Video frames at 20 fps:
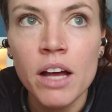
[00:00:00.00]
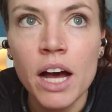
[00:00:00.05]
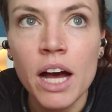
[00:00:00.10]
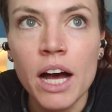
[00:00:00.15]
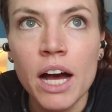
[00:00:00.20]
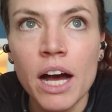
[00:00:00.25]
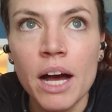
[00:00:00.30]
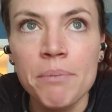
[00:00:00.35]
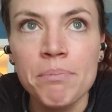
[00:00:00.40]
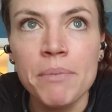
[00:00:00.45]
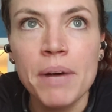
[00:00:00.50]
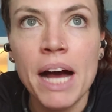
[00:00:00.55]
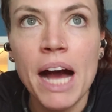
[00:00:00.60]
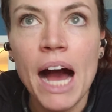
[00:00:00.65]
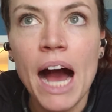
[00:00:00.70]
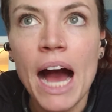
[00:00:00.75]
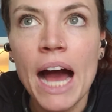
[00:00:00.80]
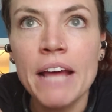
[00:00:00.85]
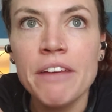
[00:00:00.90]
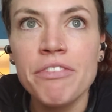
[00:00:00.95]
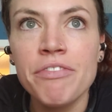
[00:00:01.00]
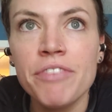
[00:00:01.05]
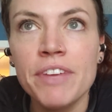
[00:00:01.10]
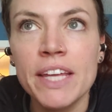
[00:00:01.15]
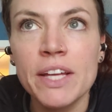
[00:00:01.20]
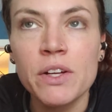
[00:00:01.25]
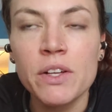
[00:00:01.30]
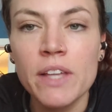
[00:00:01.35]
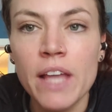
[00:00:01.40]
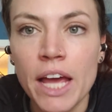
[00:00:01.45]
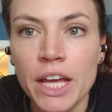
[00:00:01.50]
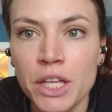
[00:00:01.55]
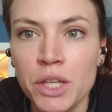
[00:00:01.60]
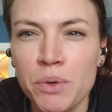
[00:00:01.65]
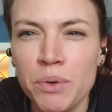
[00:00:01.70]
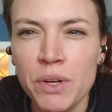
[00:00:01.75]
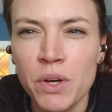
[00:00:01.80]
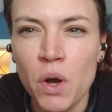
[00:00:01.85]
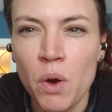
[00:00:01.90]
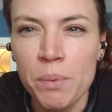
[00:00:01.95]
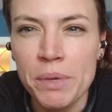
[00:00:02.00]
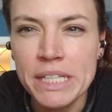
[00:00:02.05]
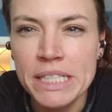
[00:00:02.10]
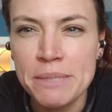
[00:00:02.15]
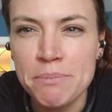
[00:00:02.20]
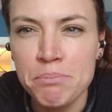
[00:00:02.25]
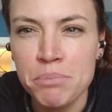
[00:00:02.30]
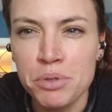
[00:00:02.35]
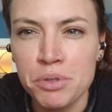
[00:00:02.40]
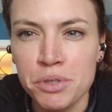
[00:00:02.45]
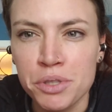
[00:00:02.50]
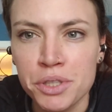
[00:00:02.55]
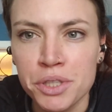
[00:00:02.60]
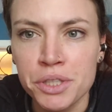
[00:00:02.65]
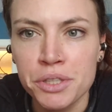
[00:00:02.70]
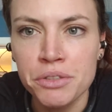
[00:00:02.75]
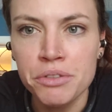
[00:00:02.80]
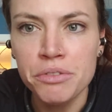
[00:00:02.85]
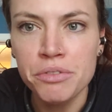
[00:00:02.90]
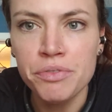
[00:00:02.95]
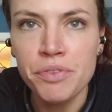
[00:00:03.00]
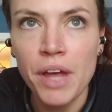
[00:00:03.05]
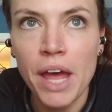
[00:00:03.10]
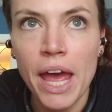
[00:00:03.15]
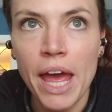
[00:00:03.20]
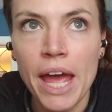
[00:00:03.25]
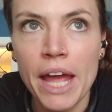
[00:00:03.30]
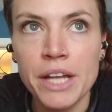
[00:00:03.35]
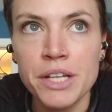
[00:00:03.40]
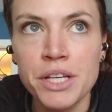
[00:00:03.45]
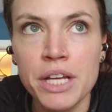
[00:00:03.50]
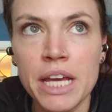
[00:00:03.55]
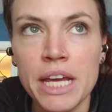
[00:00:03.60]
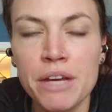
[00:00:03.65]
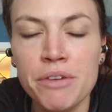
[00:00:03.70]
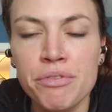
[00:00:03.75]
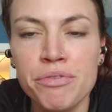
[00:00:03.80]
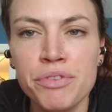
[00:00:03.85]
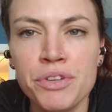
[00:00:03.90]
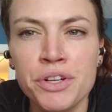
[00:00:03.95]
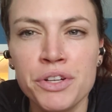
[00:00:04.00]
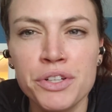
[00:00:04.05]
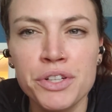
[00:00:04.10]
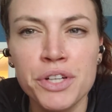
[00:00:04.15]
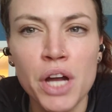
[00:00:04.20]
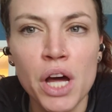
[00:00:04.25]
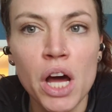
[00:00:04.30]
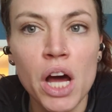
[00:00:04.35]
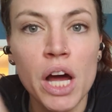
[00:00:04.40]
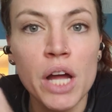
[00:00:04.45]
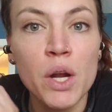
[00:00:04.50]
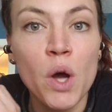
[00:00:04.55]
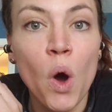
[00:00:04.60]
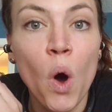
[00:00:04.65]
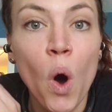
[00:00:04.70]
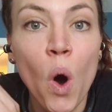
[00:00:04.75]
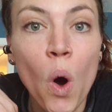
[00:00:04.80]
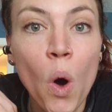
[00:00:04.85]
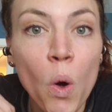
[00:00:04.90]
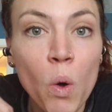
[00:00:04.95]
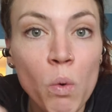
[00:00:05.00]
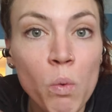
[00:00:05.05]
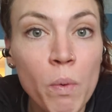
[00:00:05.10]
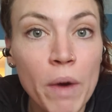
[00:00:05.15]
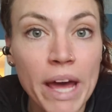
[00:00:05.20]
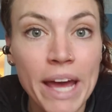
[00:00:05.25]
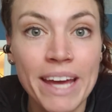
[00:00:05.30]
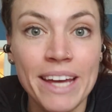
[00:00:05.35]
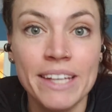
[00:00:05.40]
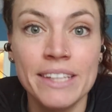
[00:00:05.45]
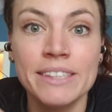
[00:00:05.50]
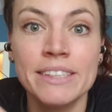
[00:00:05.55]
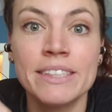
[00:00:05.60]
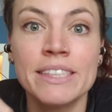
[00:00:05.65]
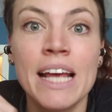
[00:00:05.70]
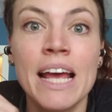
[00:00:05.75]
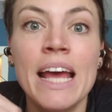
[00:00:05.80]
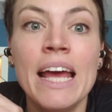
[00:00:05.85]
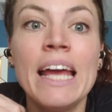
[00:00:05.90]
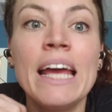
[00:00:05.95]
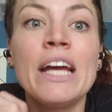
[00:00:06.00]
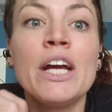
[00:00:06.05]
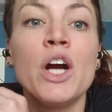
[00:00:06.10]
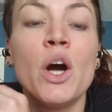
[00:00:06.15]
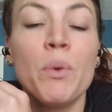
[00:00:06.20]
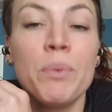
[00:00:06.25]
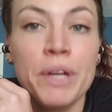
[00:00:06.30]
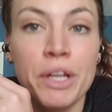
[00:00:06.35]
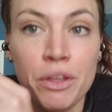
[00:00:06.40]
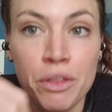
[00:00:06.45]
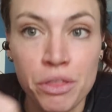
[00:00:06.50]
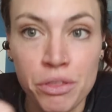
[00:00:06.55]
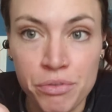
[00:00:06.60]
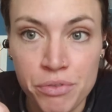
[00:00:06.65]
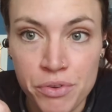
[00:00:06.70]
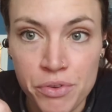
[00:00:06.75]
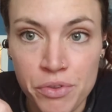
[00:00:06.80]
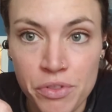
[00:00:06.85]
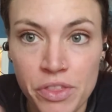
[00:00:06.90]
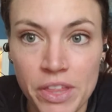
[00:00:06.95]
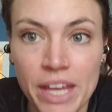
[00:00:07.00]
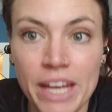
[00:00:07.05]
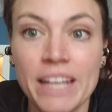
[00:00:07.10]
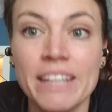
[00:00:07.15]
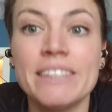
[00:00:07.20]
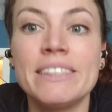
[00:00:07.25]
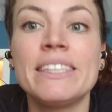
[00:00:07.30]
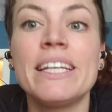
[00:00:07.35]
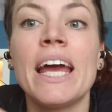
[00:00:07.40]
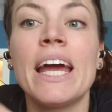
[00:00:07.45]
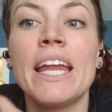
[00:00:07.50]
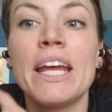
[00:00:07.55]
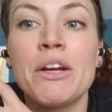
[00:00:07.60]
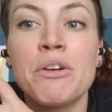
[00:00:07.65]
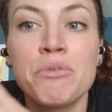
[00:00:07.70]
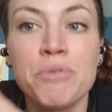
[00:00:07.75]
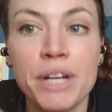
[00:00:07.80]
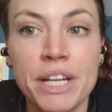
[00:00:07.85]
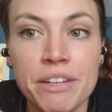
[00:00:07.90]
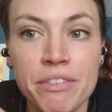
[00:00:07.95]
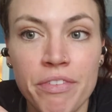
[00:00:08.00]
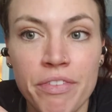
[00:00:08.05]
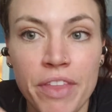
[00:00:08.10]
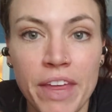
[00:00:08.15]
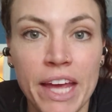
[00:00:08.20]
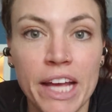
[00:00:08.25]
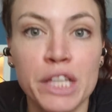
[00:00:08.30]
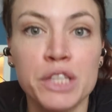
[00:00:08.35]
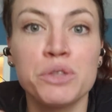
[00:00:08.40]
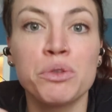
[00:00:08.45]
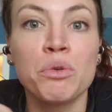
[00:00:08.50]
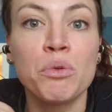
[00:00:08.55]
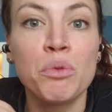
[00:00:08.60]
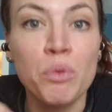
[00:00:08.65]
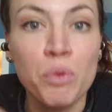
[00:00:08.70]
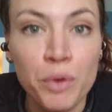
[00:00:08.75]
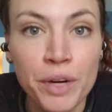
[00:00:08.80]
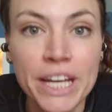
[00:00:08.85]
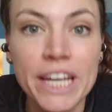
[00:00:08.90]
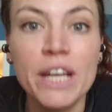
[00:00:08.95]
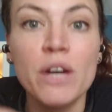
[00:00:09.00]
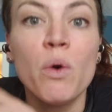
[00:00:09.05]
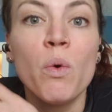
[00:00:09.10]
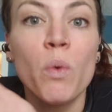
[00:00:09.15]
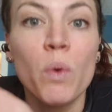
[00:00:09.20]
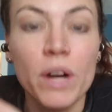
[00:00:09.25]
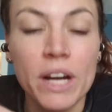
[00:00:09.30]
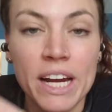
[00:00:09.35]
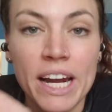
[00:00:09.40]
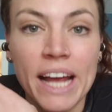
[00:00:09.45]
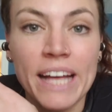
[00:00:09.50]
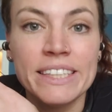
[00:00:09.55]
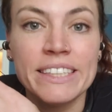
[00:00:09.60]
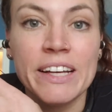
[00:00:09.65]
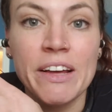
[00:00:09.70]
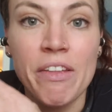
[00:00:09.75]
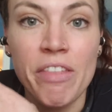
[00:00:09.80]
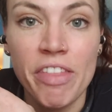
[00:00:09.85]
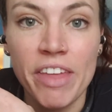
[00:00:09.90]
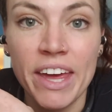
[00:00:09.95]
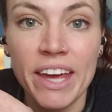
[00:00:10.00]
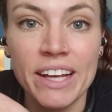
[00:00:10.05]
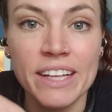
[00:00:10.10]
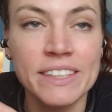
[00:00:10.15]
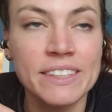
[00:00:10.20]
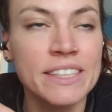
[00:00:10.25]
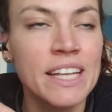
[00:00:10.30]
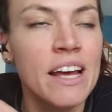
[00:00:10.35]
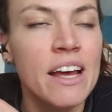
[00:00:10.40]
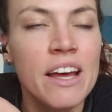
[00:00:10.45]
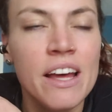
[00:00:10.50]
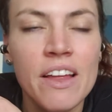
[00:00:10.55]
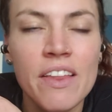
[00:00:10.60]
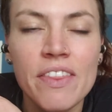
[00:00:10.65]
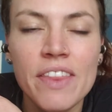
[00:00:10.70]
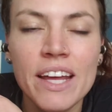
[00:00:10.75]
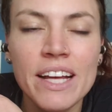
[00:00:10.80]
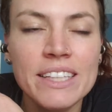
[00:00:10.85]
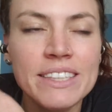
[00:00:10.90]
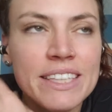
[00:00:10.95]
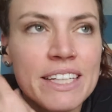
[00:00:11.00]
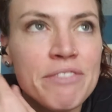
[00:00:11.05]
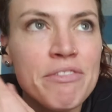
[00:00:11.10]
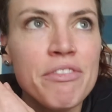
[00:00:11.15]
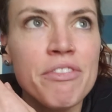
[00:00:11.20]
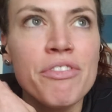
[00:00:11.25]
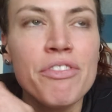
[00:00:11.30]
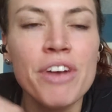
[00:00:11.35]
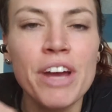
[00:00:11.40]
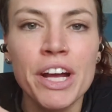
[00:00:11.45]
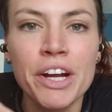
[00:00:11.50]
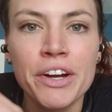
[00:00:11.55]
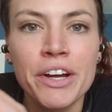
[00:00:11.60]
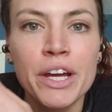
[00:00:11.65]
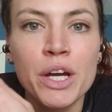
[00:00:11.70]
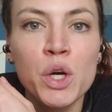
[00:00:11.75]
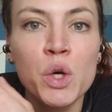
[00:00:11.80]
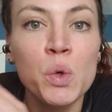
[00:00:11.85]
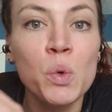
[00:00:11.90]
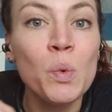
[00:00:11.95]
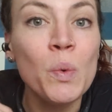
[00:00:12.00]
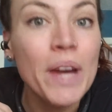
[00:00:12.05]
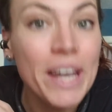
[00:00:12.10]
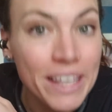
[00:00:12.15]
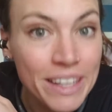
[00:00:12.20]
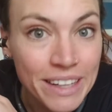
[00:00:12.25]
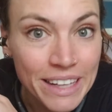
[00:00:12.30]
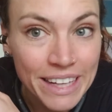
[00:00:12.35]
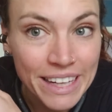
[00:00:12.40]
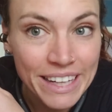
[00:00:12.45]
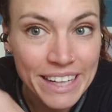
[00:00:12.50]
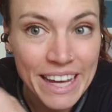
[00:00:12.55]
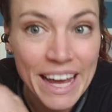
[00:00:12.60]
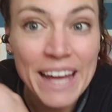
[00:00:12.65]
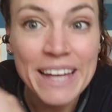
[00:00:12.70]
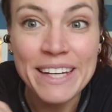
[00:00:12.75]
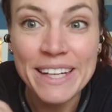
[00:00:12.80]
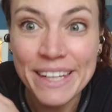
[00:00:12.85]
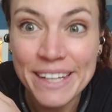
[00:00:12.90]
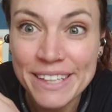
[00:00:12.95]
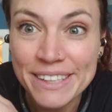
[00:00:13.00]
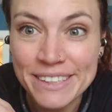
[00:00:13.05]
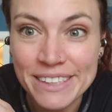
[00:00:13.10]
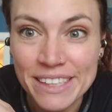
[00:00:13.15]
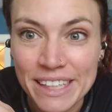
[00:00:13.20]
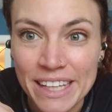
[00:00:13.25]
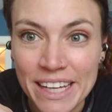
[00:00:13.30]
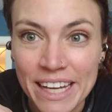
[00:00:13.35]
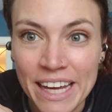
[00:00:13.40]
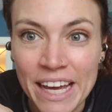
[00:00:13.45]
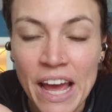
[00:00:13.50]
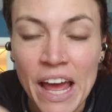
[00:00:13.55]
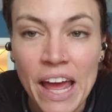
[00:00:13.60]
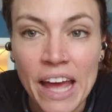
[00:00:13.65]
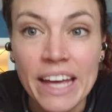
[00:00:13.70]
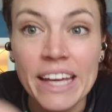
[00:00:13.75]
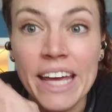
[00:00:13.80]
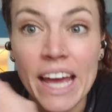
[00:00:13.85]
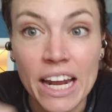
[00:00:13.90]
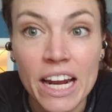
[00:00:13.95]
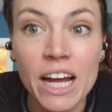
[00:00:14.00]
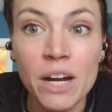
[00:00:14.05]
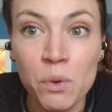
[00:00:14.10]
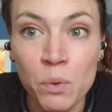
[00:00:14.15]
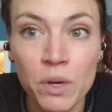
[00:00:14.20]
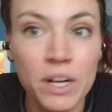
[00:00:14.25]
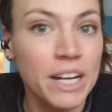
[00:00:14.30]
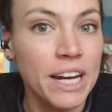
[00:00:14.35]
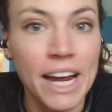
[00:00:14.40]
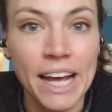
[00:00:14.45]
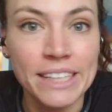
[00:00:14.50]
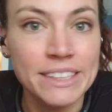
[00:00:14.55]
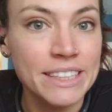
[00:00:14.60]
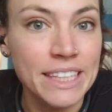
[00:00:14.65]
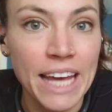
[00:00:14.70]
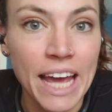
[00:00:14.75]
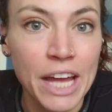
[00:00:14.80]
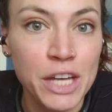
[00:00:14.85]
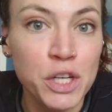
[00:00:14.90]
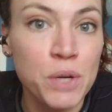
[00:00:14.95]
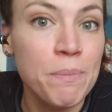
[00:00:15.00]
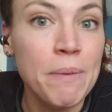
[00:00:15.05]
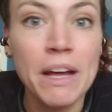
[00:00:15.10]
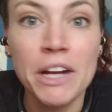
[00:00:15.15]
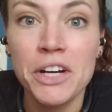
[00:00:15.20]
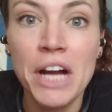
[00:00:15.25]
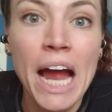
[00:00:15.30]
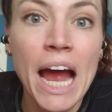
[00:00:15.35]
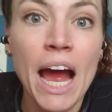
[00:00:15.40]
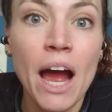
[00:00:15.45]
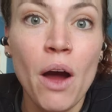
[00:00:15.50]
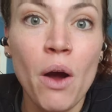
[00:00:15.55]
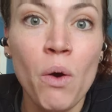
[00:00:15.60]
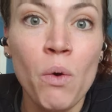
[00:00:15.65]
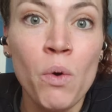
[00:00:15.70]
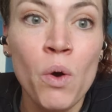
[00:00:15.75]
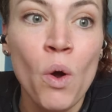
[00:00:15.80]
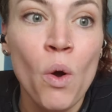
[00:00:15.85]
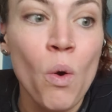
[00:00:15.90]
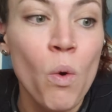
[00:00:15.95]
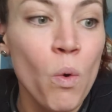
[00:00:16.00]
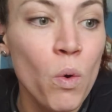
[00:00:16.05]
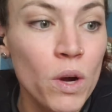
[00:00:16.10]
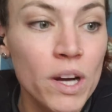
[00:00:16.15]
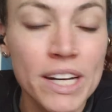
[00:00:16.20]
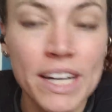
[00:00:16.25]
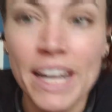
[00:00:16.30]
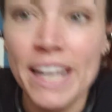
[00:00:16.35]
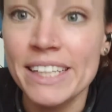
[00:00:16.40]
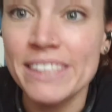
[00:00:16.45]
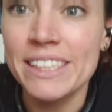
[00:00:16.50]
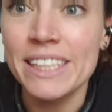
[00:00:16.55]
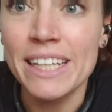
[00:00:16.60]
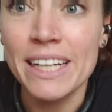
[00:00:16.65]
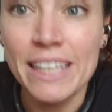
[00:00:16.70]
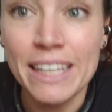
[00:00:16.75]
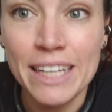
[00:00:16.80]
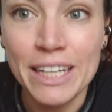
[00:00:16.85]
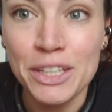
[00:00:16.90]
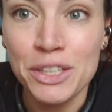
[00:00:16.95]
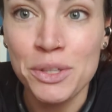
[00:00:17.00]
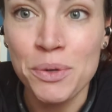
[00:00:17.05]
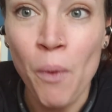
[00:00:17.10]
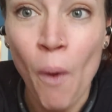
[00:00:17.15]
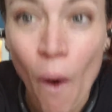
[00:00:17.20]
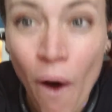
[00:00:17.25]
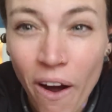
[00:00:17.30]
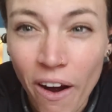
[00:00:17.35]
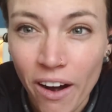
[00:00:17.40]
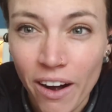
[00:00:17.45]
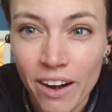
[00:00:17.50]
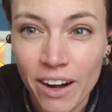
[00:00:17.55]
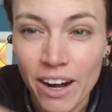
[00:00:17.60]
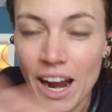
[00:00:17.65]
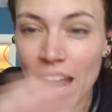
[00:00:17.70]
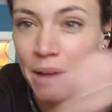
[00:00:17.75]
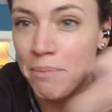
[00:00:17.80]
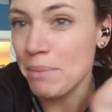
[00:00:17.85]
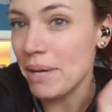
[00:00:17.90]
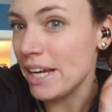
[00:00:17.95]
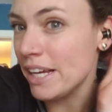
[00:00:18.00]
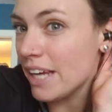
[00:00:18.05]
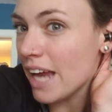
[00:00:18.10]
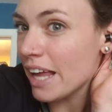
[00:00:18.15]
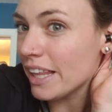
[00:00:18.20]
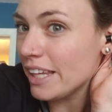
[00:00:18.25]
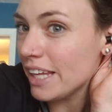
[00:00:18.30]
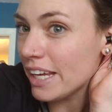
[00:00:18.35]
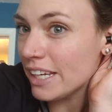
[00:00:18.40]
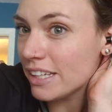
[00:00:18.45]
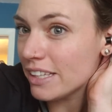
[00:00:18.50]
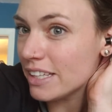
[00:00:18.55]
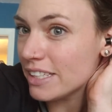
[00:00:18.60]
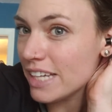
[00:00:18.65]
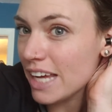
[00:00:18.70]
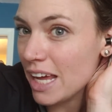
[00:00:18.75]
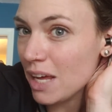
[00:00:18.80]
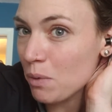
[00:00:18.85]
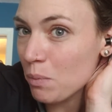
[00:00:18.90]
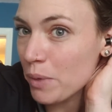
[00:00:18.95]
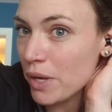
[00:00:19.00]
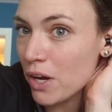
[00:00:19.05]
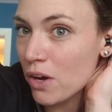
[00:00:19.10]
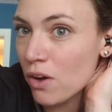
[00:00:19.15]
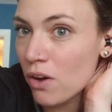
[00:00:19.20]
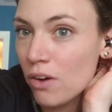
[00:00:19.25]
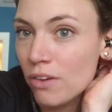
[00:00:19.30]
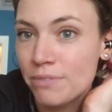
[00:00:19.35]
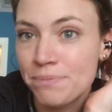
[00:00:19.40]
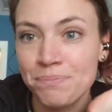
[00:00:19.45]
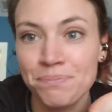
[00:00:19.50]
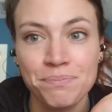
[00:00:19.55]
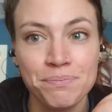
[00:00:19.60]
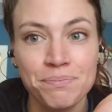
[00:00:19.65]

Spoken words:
I feel like you can always improve. And if you're not always going through things, getting rid of things, reorganizing things, things can very quickly and easily get unorganized again, no matter how organized and clean you are. I mean, at the end of the day, we all